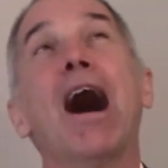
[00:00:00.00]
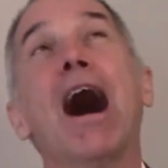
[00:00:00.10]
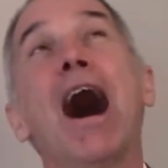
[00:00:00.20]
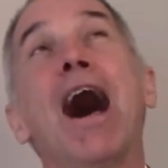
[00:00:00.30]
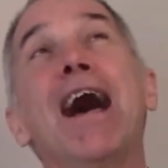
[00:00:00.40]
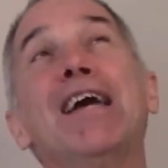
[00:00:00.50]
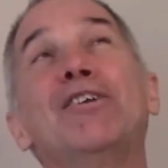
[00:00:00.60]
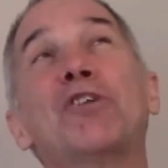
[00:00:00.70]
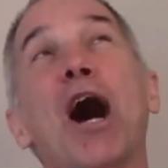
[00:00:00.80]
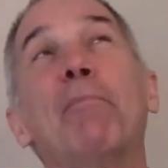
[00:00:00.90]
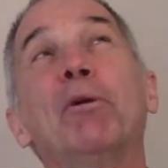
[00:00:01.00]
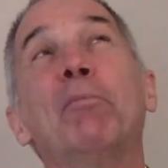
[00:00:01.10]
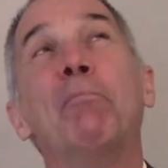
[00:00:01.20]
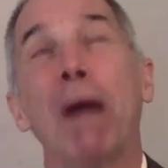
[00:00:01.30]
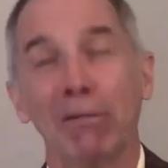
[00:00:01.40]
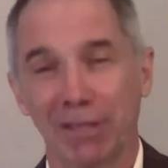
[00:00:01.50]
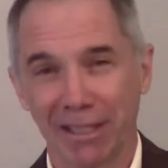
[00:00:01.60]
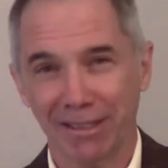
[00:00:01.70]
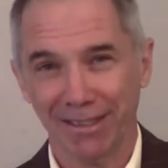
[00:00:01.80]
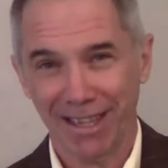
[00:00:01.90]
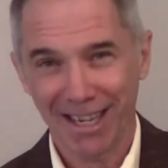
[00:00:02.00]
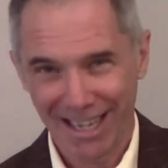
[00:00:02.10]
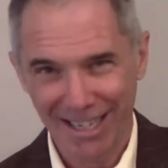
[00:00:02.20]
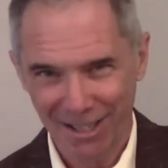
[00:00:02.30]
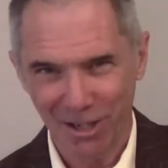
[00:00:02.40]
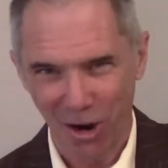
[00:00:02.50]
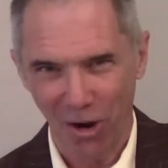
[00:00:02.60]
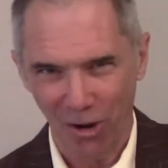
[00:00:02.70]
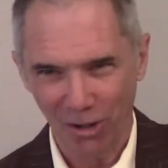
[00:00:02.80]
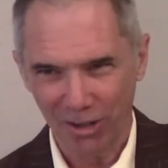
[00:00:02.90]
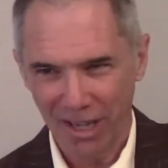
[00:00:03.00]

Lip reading: High Topper Mountain, it is called.